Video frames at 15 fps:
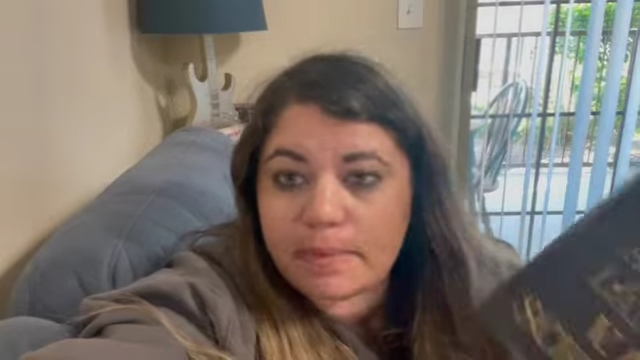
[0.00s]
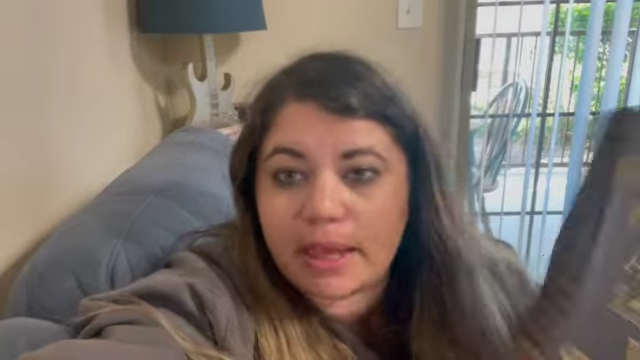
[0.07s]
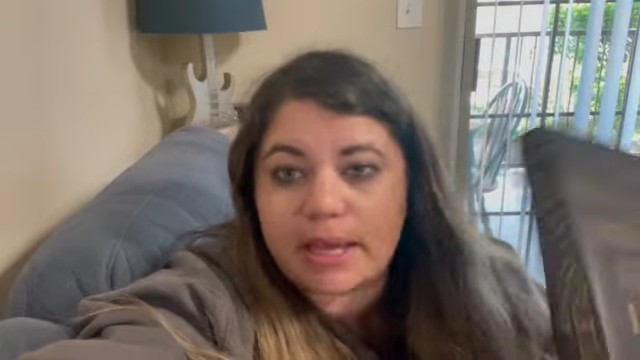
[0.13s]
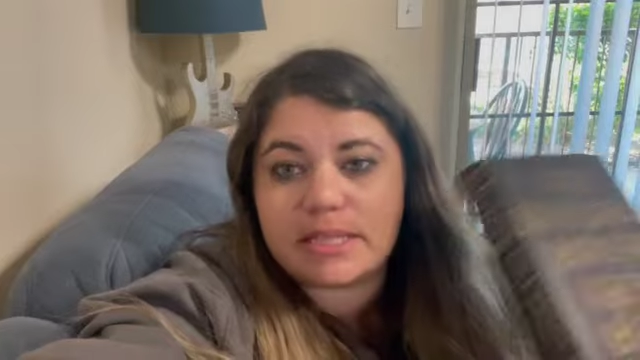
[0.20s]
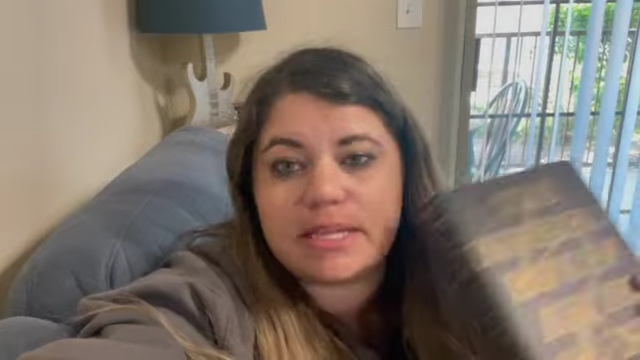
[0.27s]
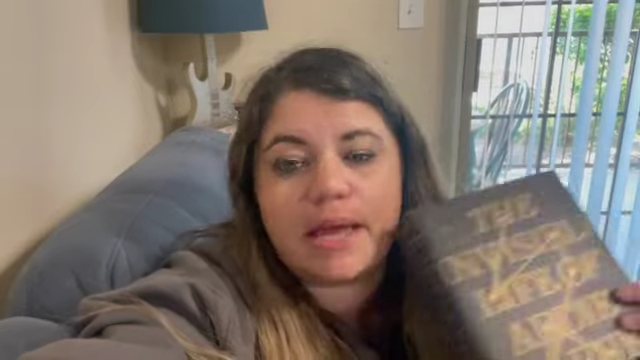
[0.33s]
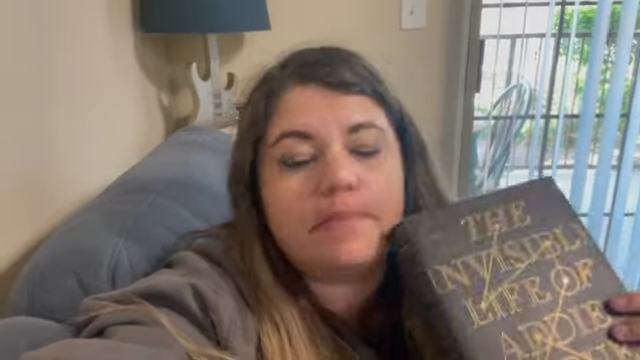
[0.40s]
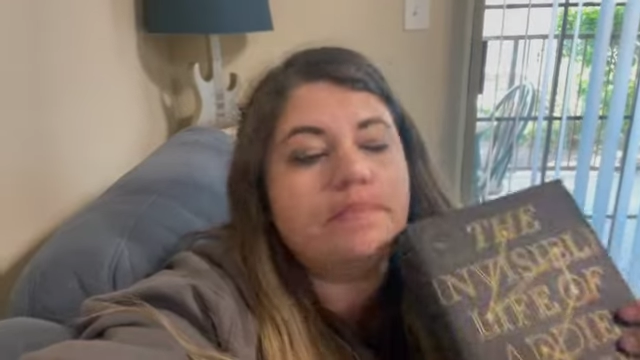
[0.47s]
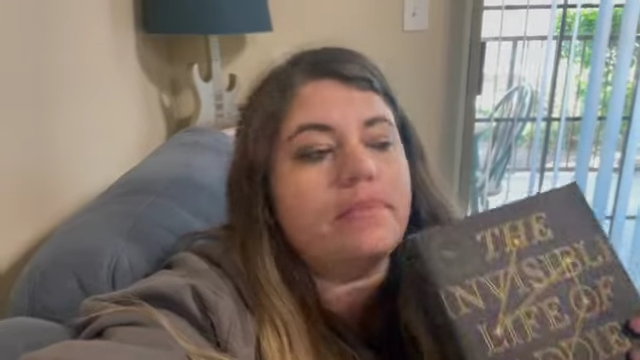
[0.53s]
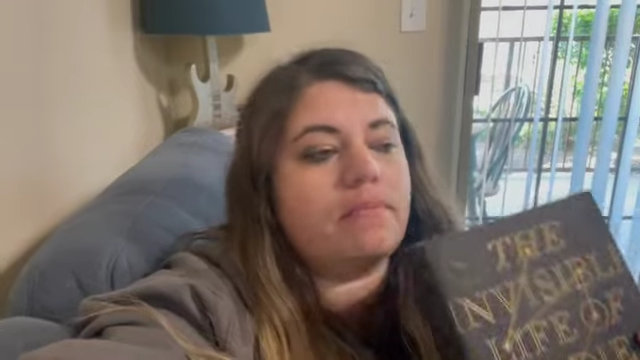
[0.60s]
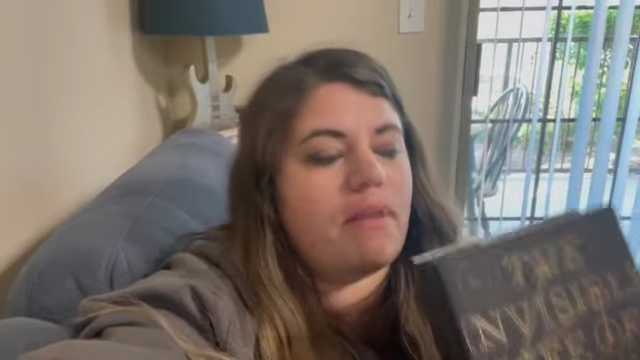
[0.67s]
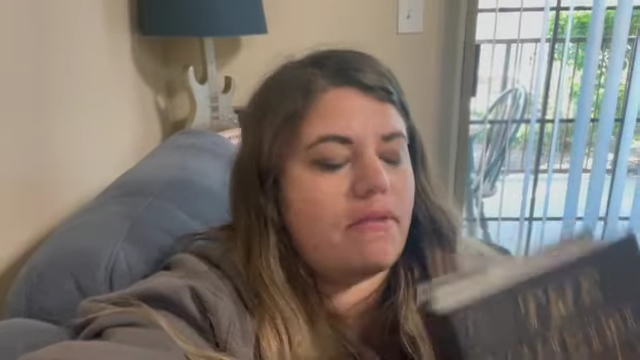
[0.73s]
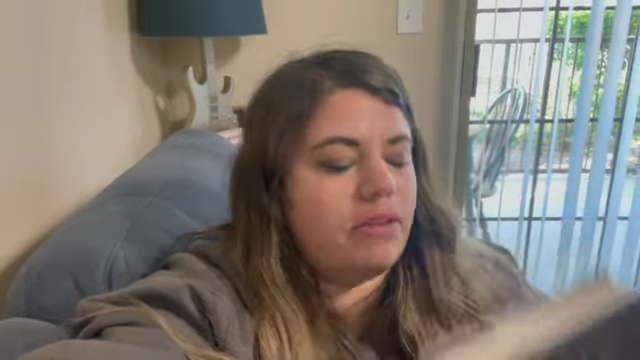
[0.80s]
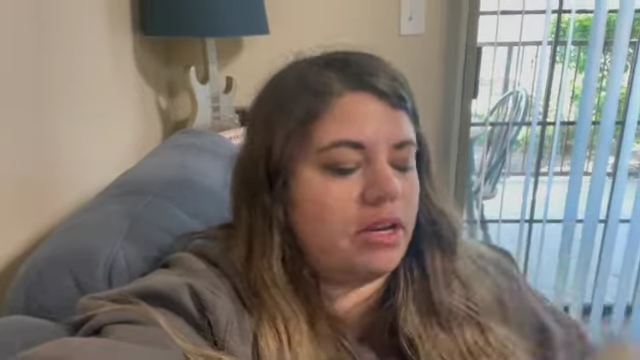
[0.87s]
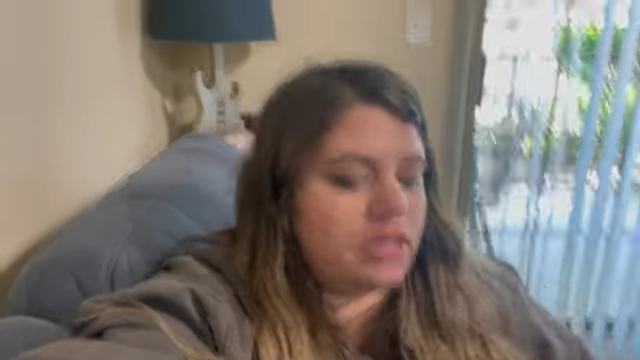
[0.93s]
Like I said, I'm
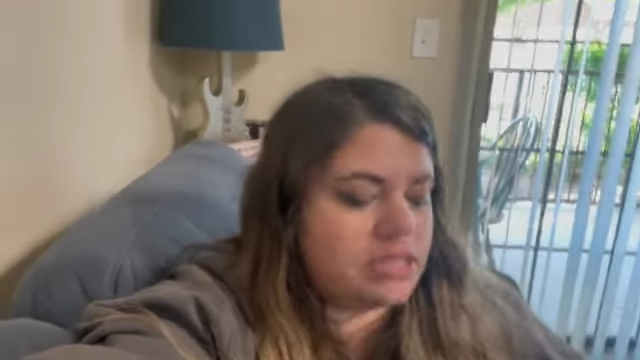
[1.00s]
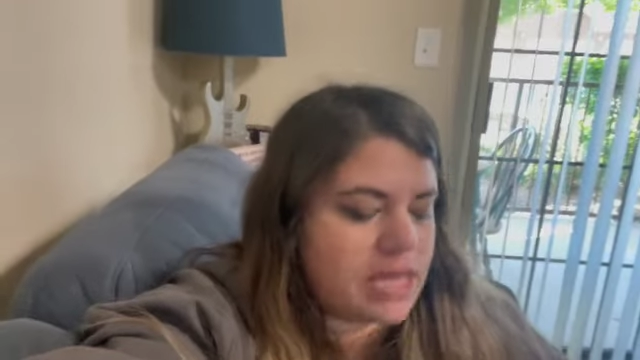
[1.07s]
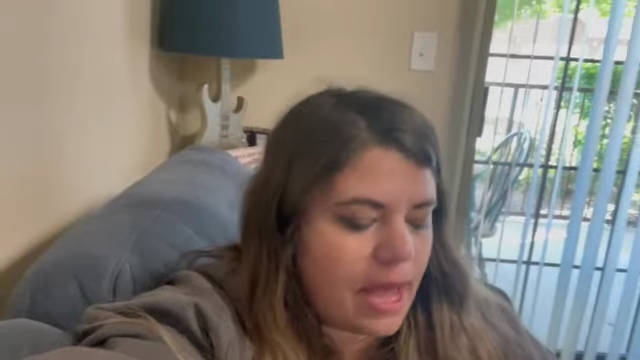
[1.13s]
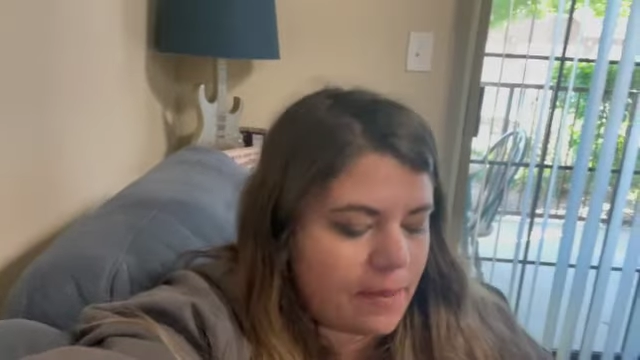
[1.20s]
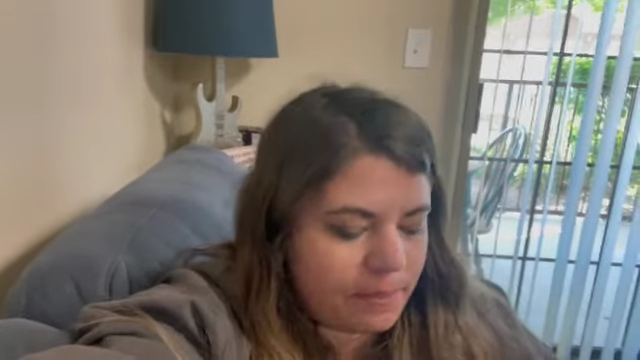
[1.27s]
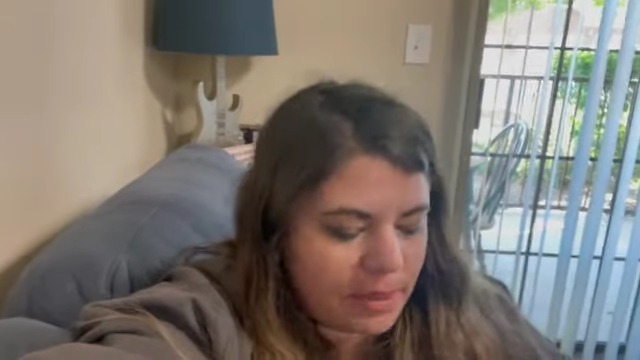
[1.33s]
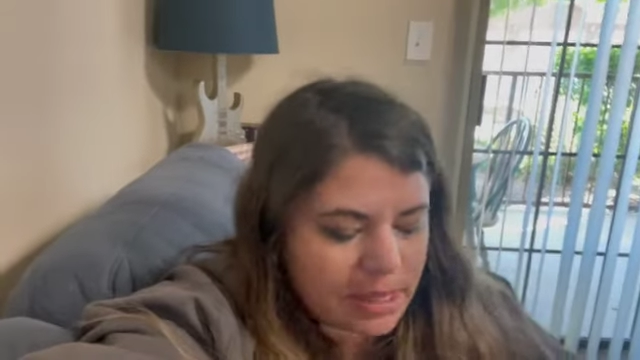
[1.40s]
having a good time.